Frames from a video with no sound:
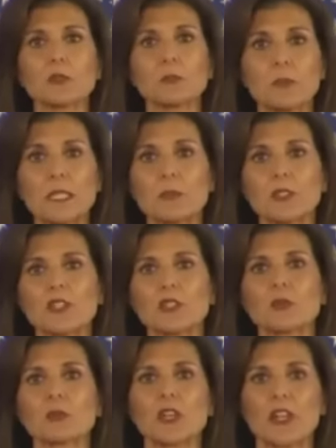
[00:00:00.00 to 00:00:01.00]
will be with
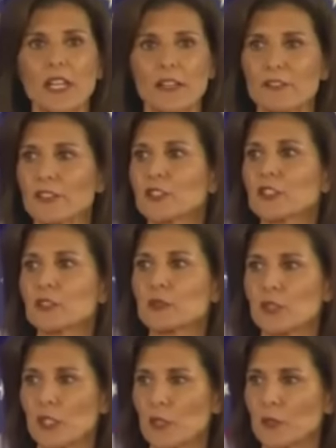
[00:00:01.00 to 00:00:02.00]
you wherever you
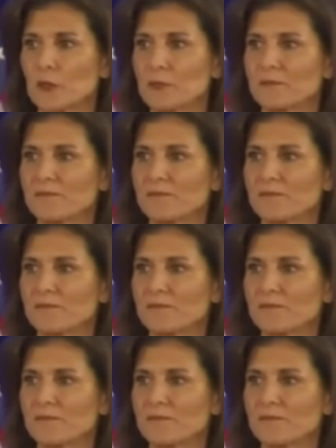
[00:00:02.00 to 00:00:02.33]
go.